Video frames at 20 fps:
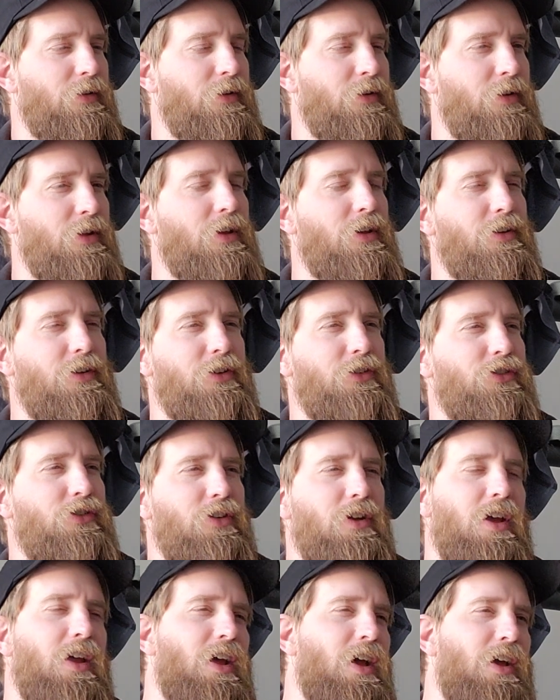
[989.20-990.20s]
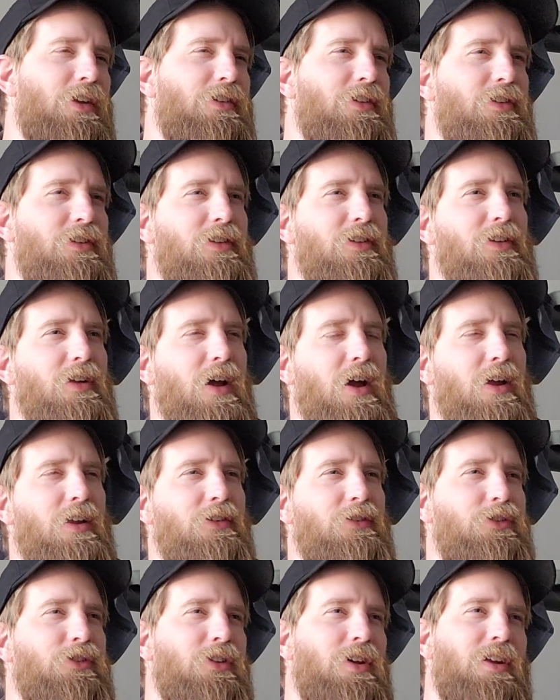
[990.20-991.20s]
initially I didn't.
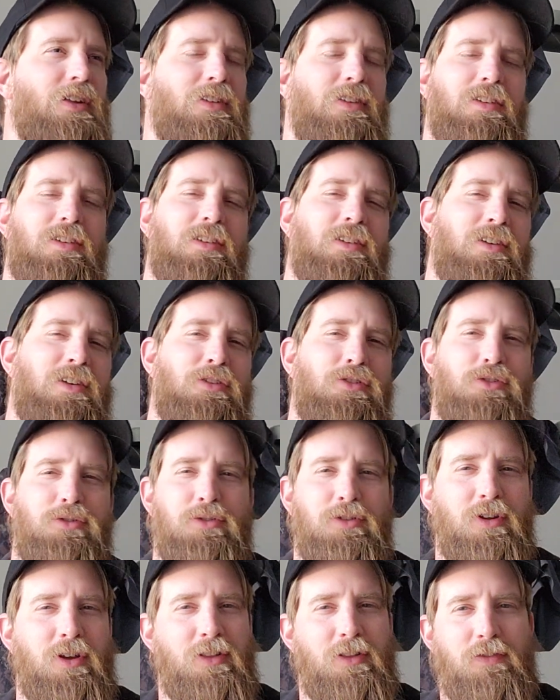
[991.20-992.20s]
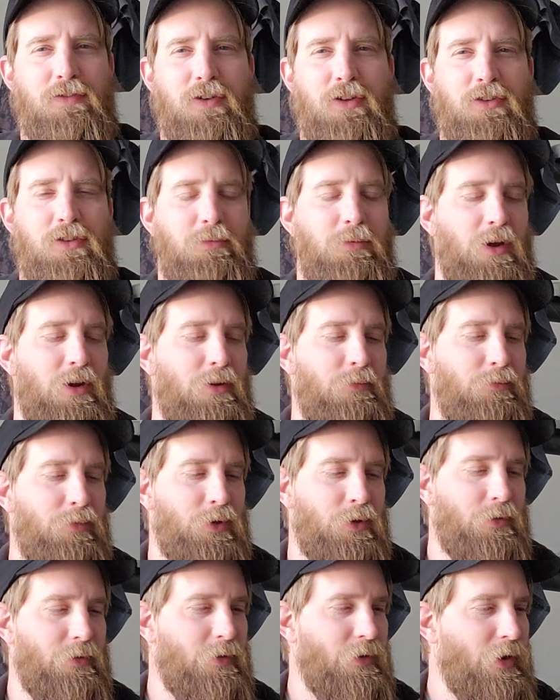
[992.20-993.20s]
It was kind of like I was really on the fence about it,
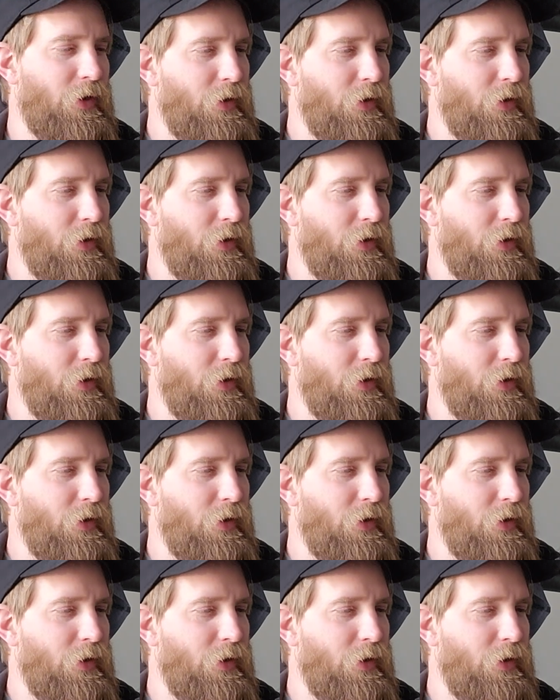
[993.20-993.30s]
but